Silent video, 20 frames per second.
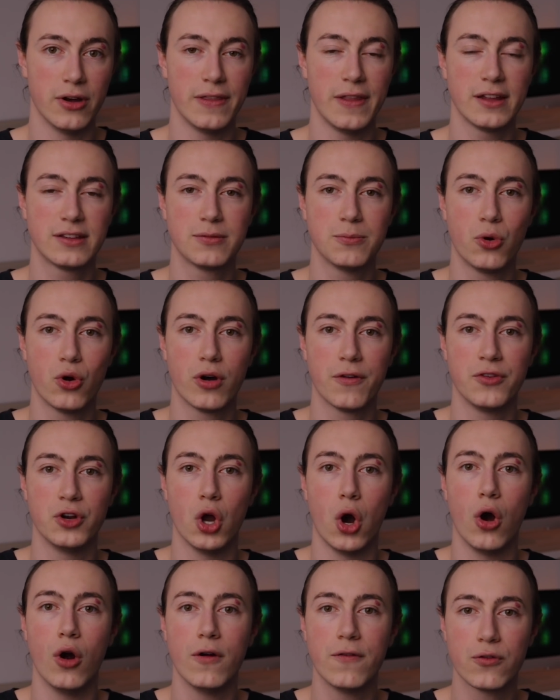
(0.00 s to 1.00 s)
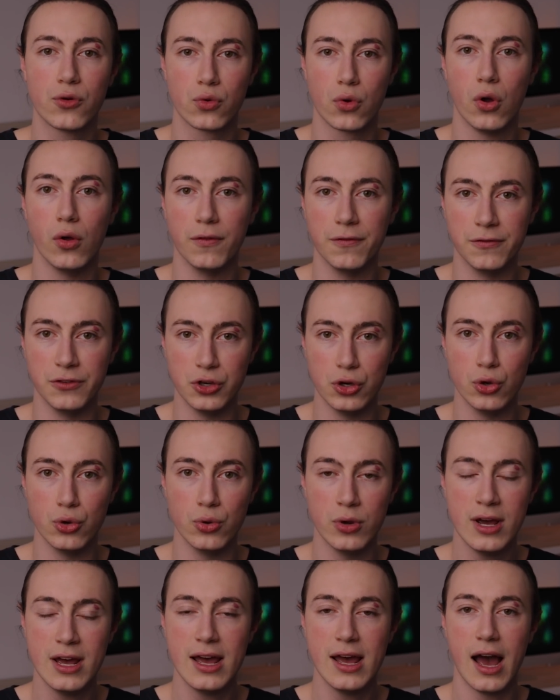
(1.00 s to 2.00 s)
And that's more of an overall
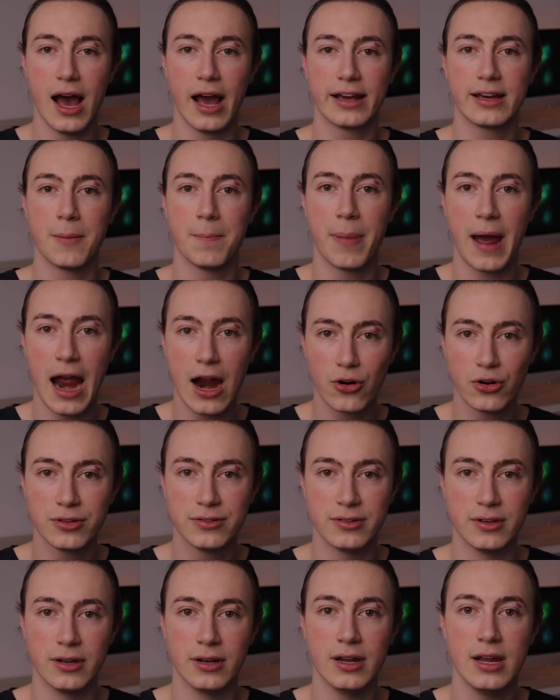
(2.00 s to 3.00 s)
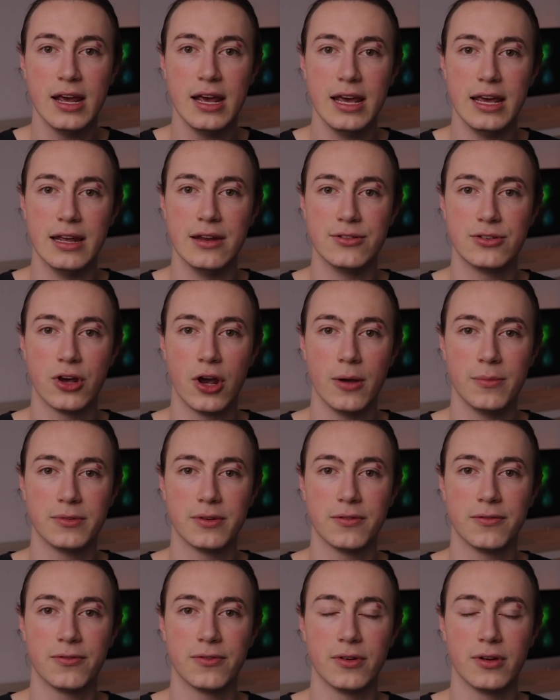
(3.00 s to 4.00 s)
view, a comparison in terms
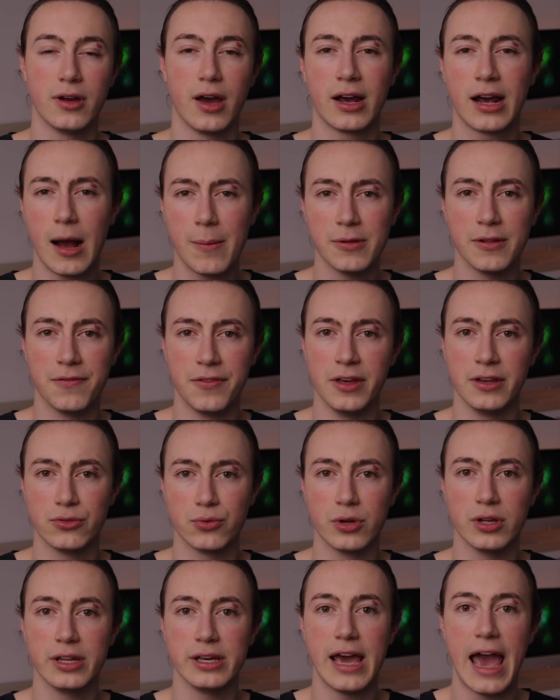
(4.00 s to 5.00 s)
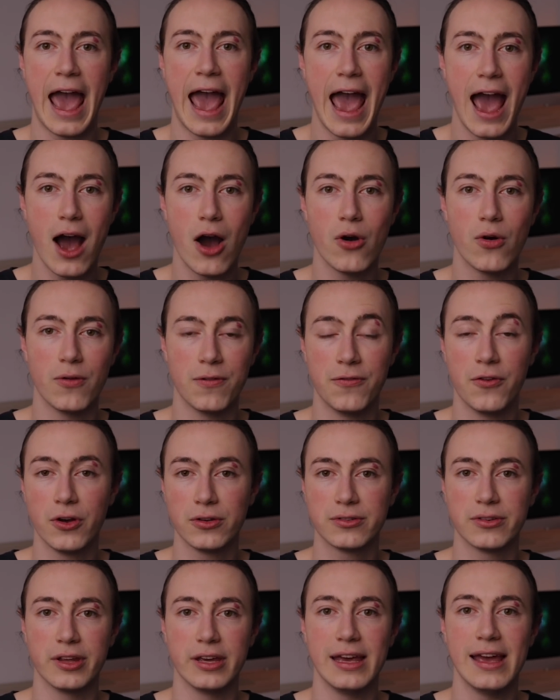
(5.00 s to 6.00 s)
of a couple of things, really.
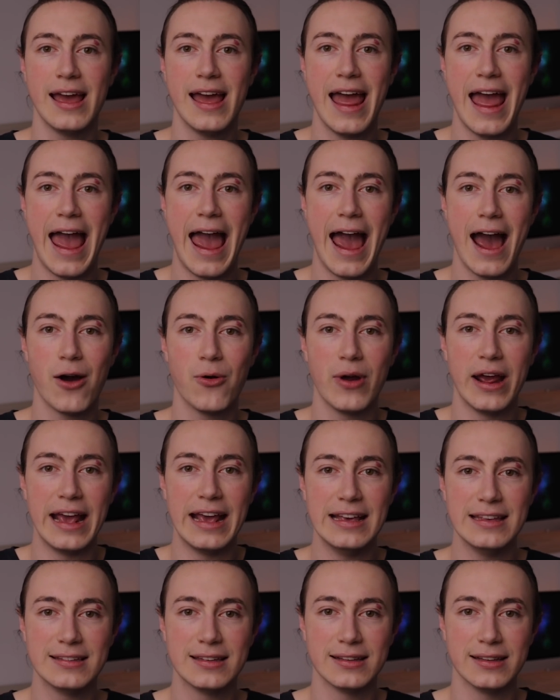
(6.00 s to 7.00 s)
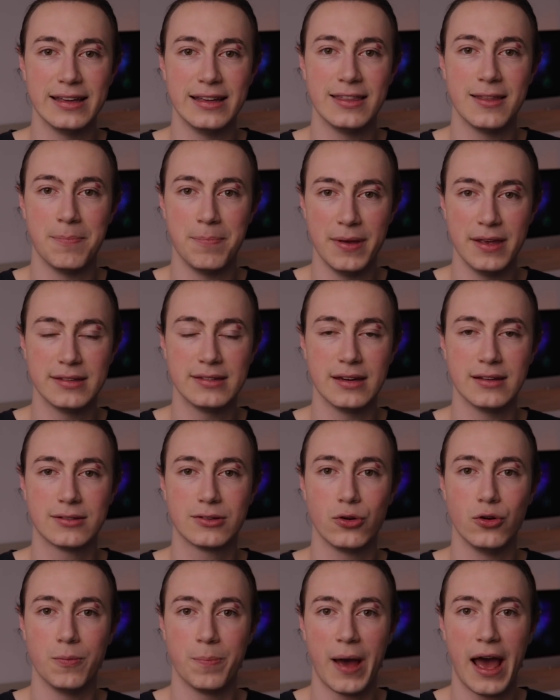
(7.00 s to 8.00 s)
Firstly, how easily the business
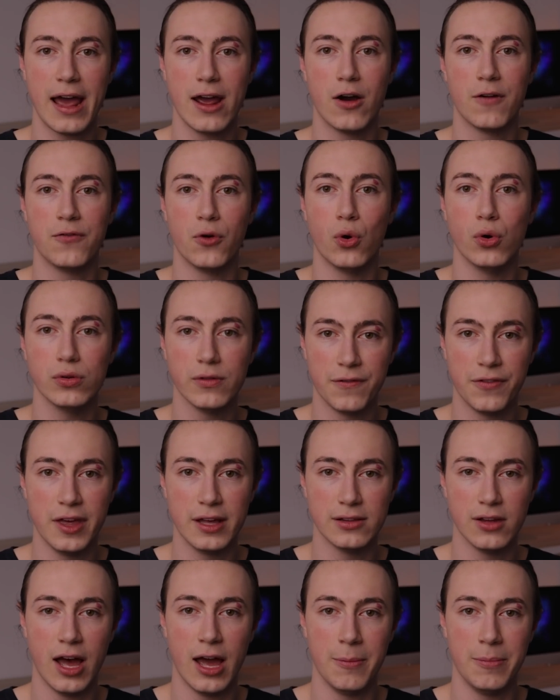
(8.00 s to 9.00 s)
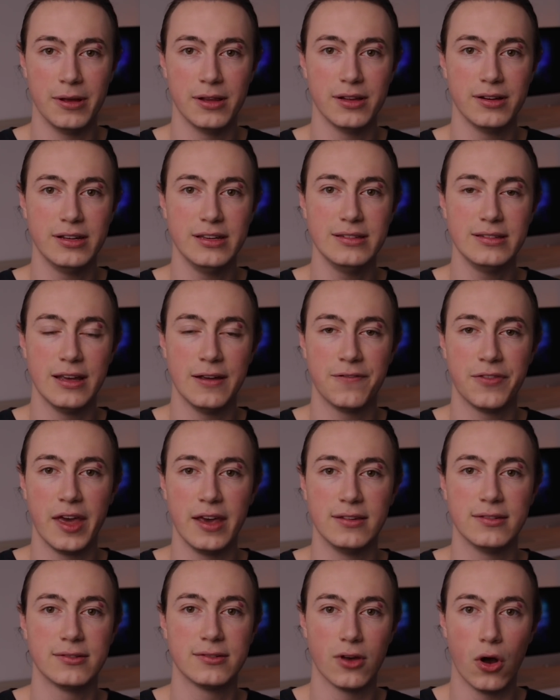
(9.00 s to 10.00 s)
could pay off all of their liabilities if they
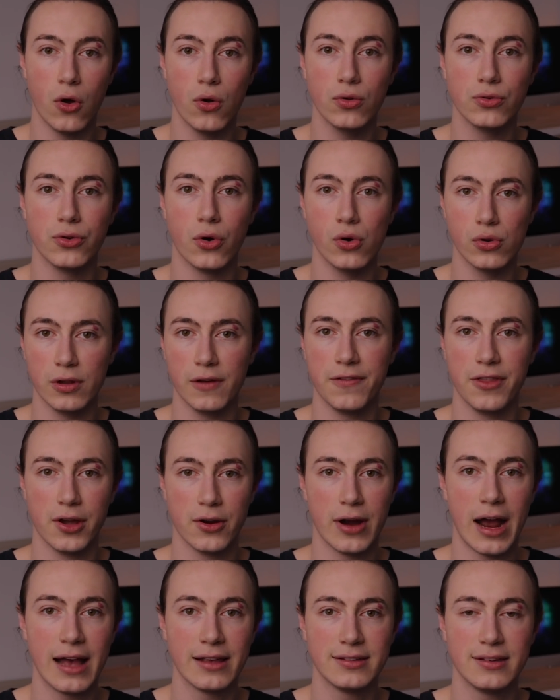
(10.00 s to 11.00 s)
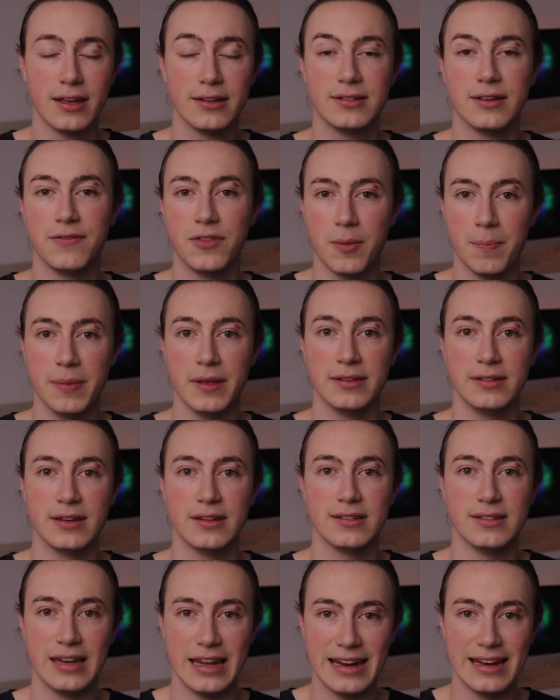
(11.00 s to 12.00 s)
sold all of their assets, if the
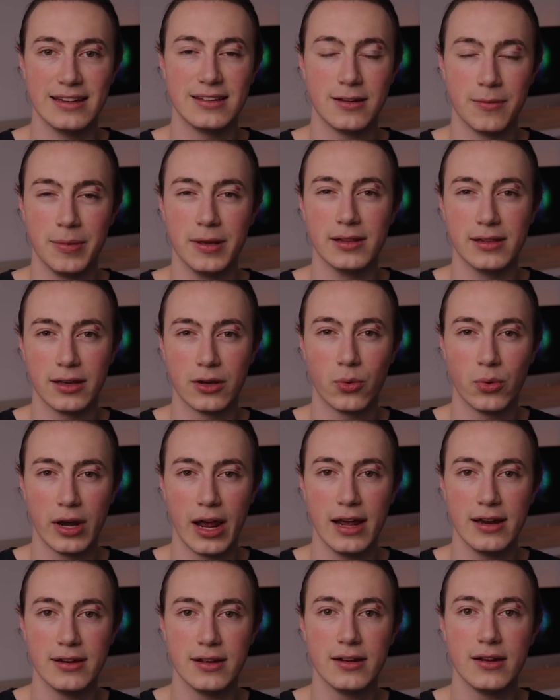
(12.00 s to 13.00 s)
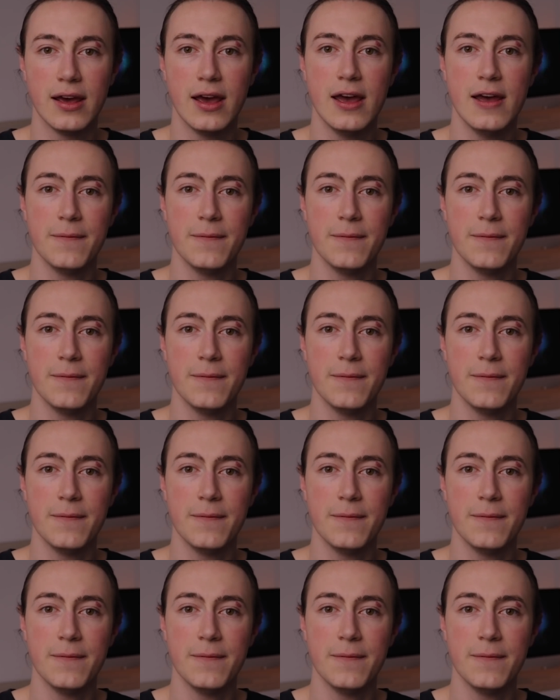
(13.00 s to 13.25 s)
business needed to be liquidated.